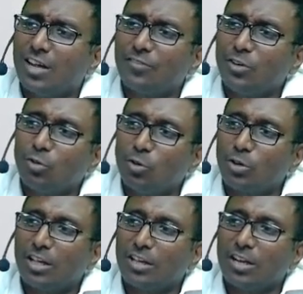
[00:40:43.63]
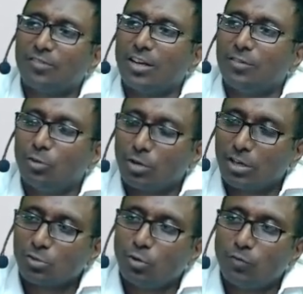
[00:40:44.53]
After 12 o'clock, after 11
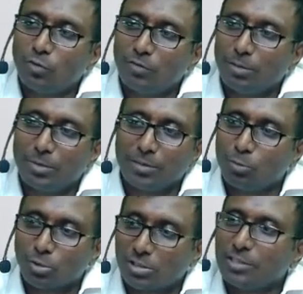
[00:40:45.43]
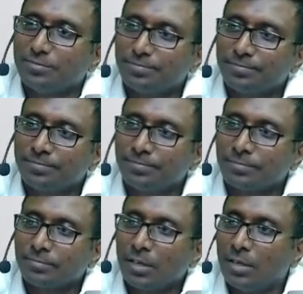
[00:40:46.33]
o'clock, no fool will buy mostly.
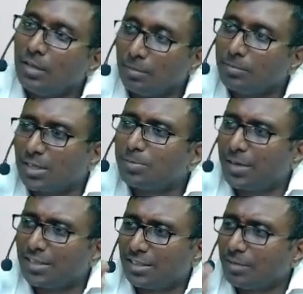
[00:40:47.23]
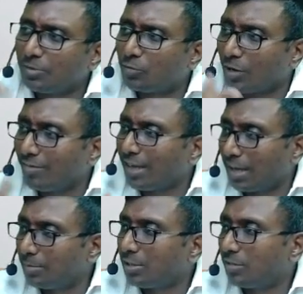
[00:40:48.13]
Because by that time, if you have a
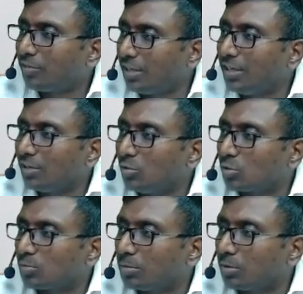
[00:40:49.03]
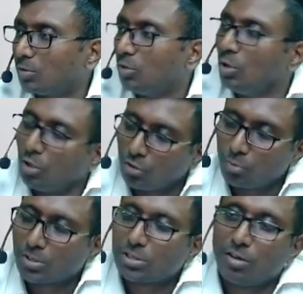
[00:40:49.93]
habit of reading newspaper, no, you
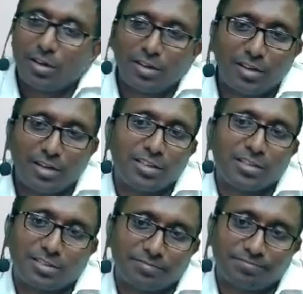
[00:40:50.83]
must have already read it.